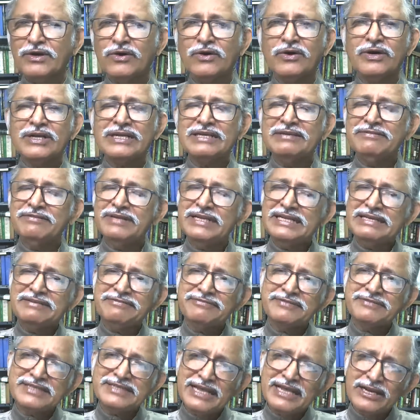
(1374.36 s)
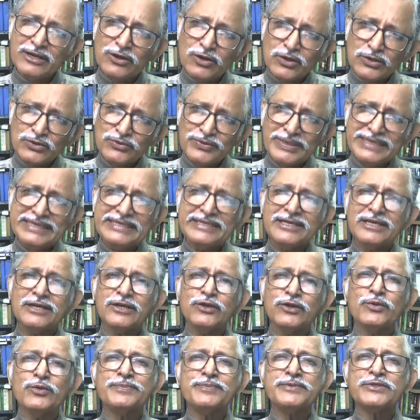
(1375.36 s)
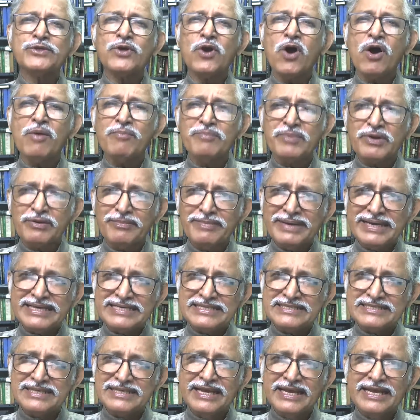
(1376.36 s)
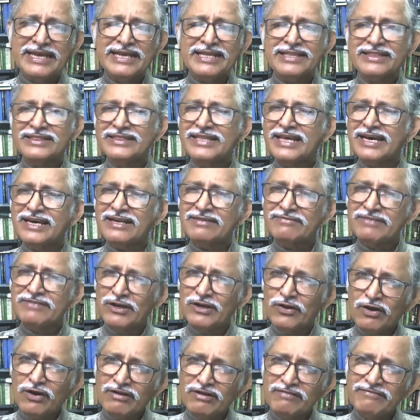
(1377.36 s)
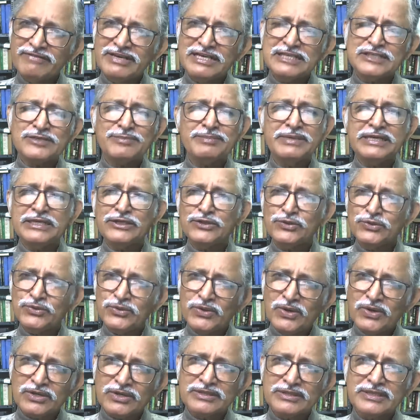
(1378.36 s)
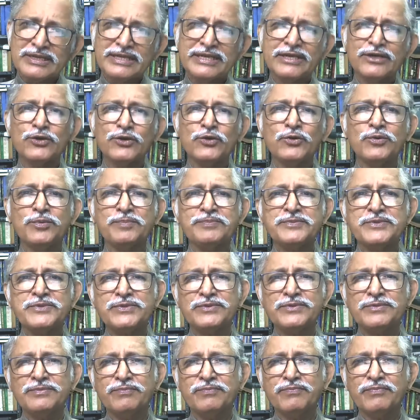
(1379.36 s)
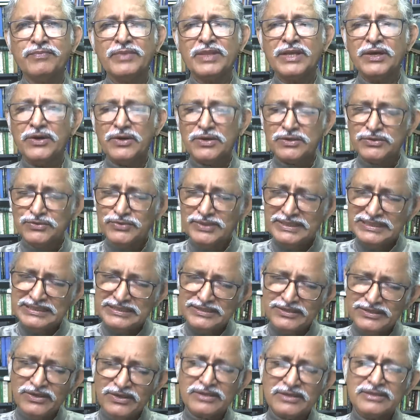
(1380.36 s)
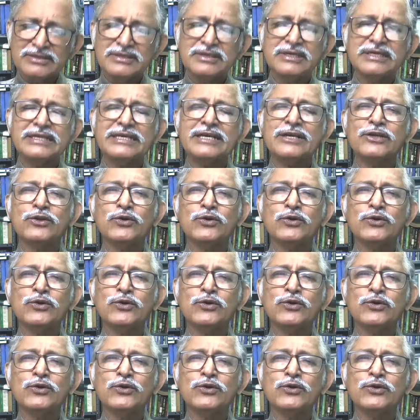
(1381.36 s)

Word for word: or even if 10 or 20 groups compromise, there will always be two or three groups or 20 or 30